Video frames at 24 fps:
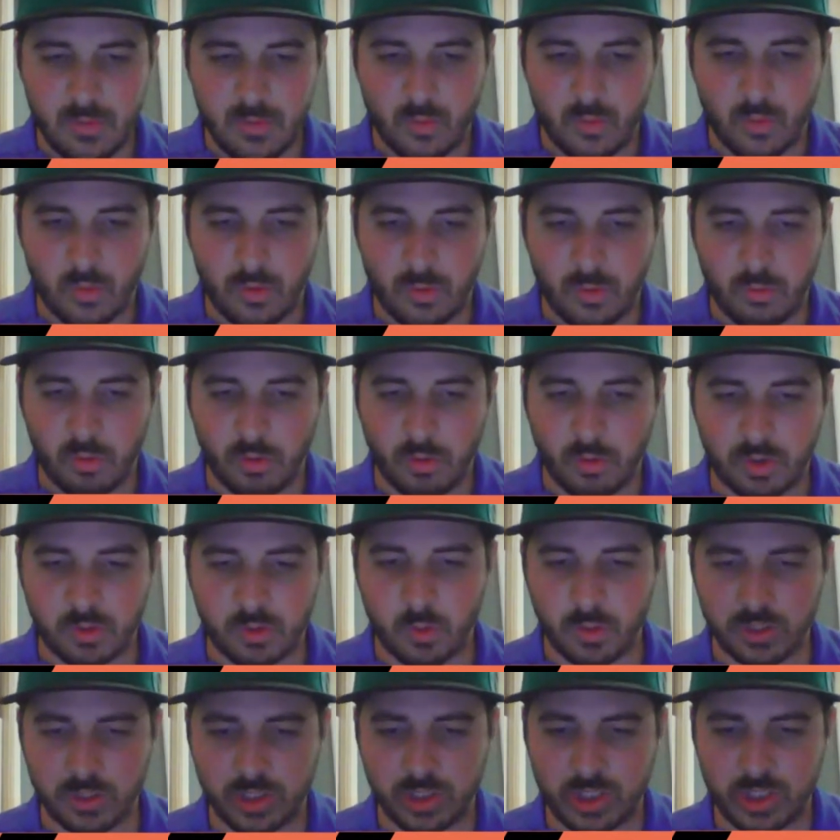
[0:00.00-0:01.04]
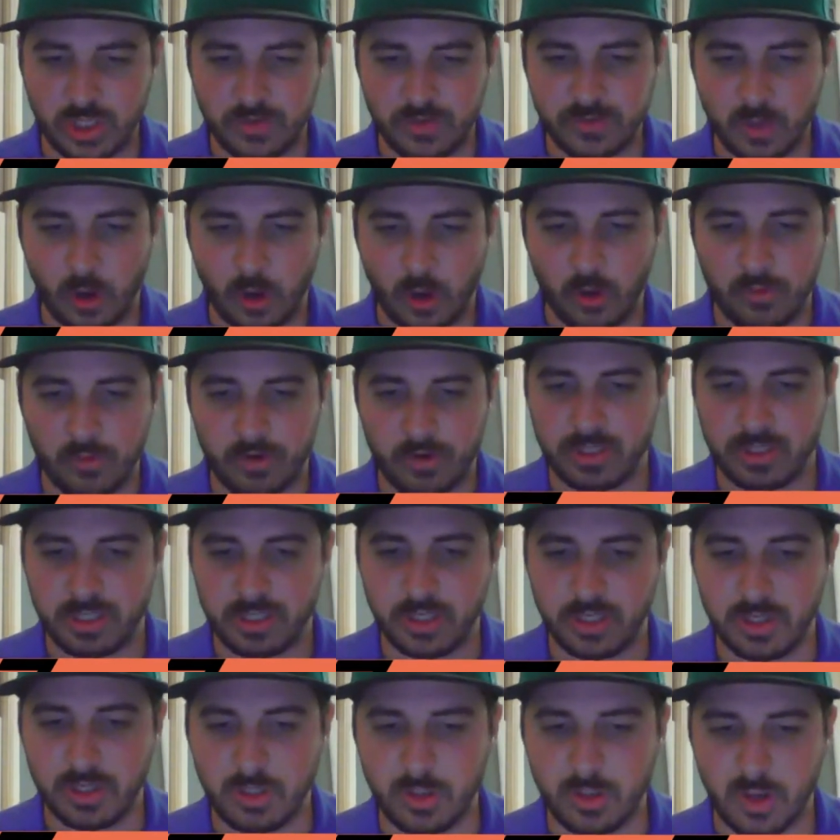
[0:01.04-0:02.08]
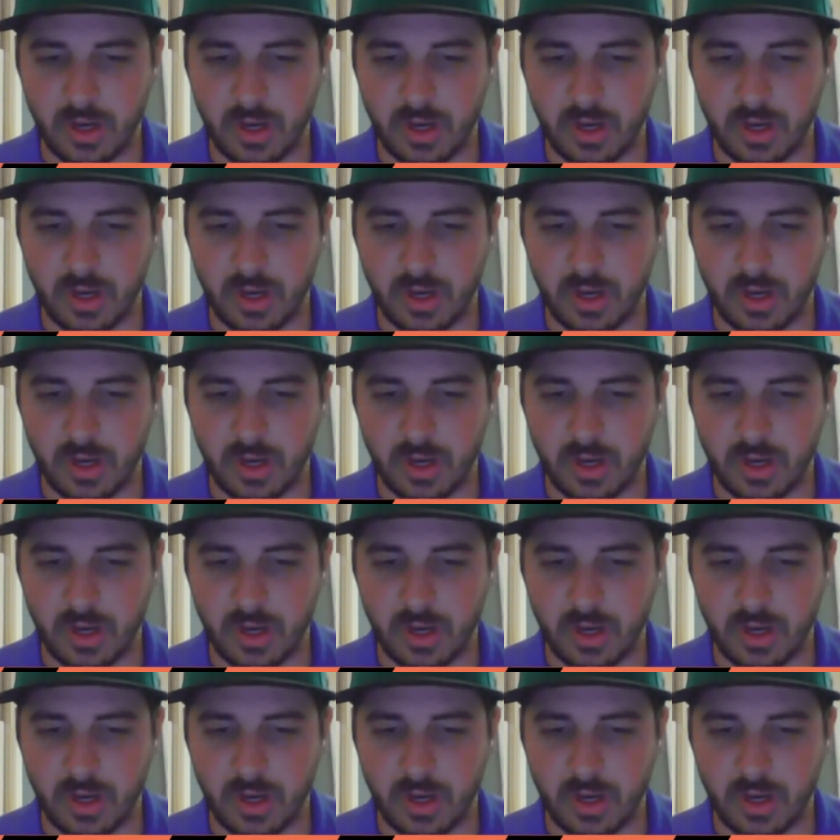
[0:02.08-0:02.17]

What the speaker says: we'll shift over to